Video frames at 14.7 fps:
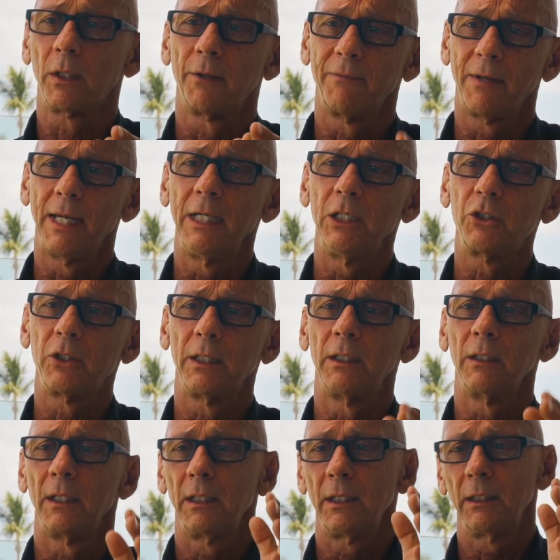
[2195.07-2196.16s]
of aging
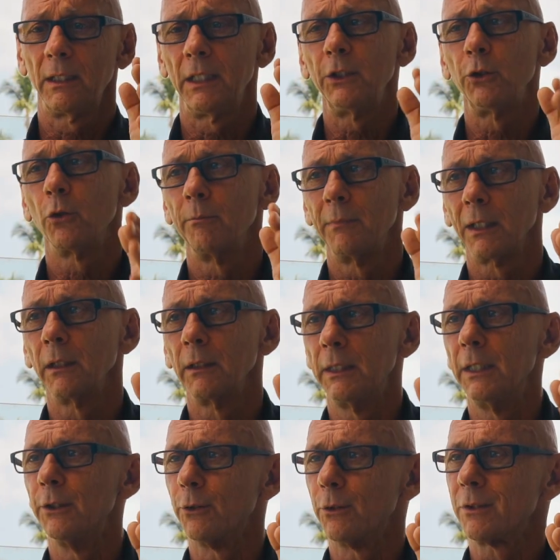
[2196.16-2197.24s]
in your middle
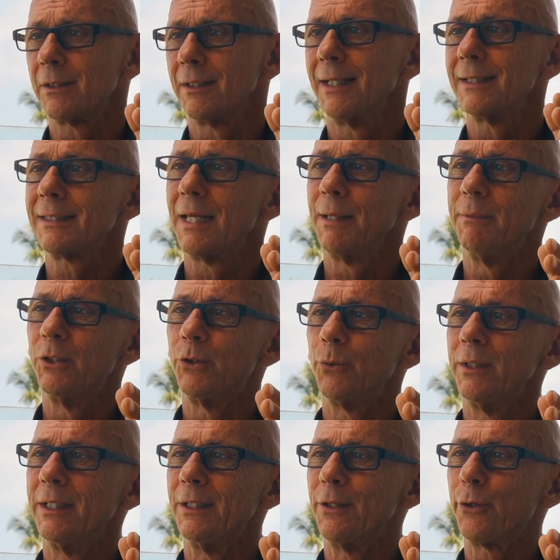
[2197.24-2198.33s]
years, let's say
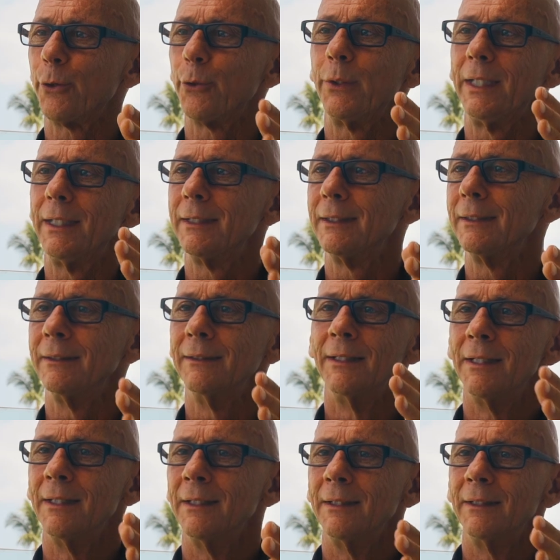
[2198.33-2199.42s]
between 30 and
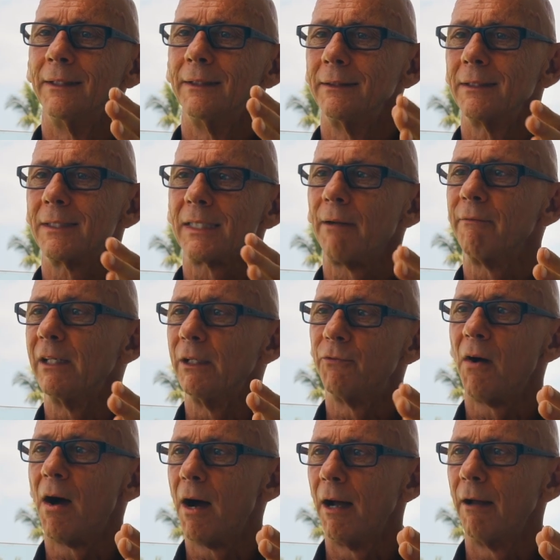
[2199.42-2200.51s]

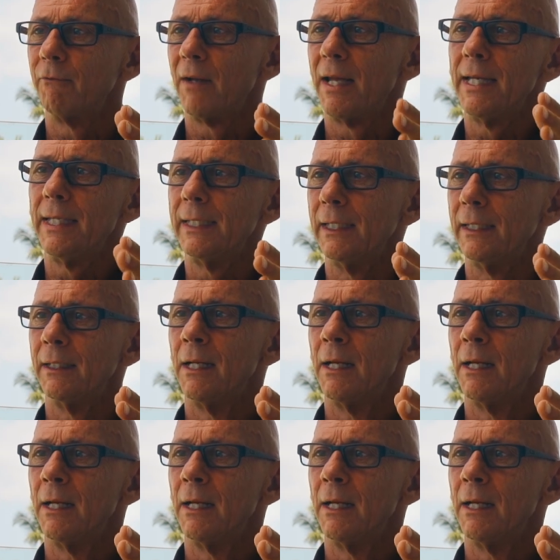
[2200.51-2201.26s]
75, 80.